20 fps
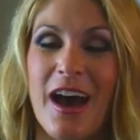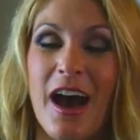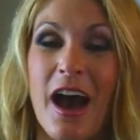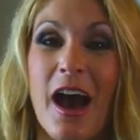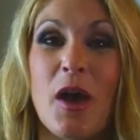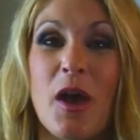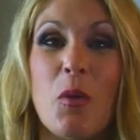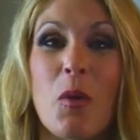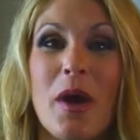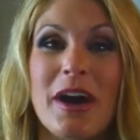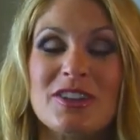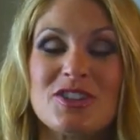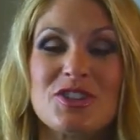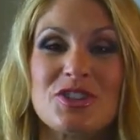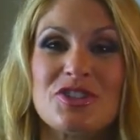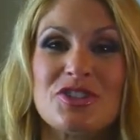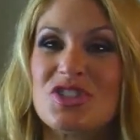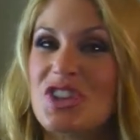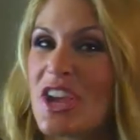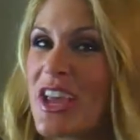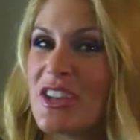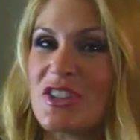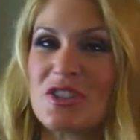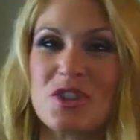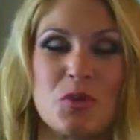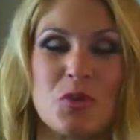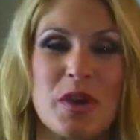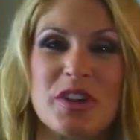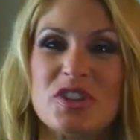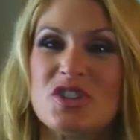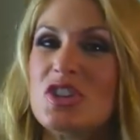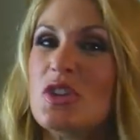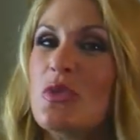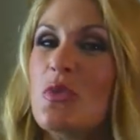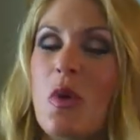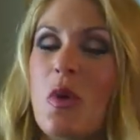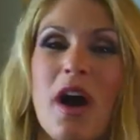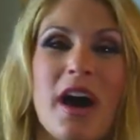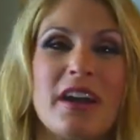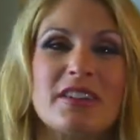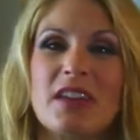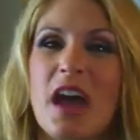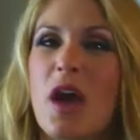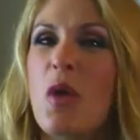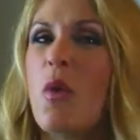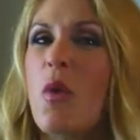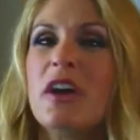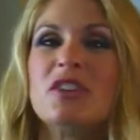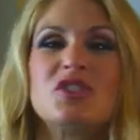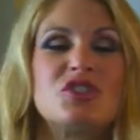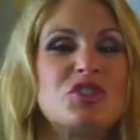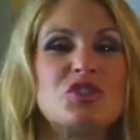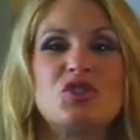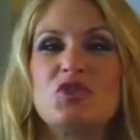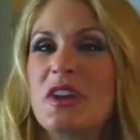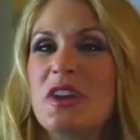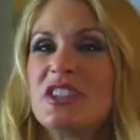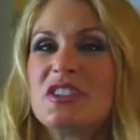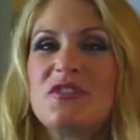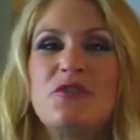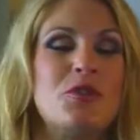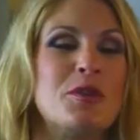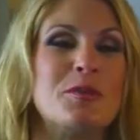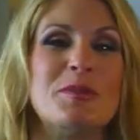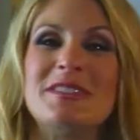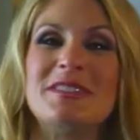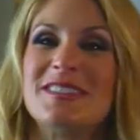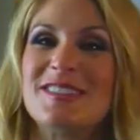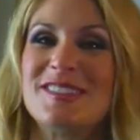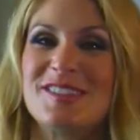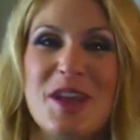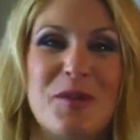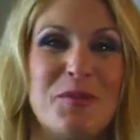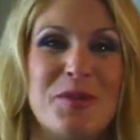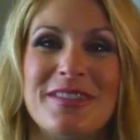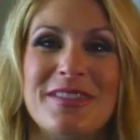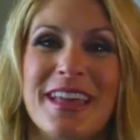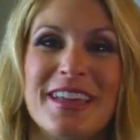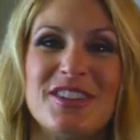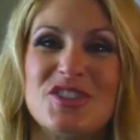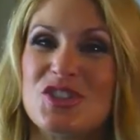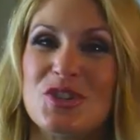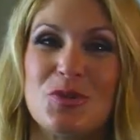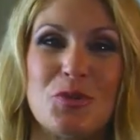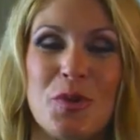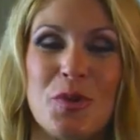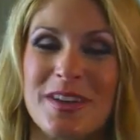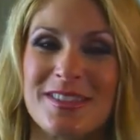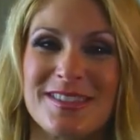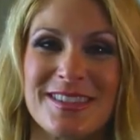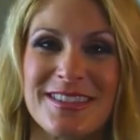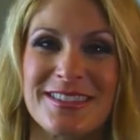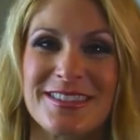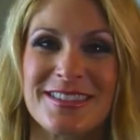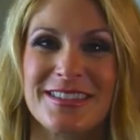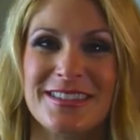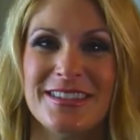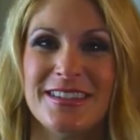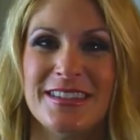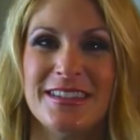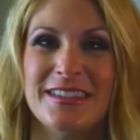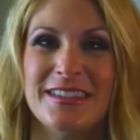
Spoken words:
I watched her change the way she walked. I watched her transform into someone that she wasn't.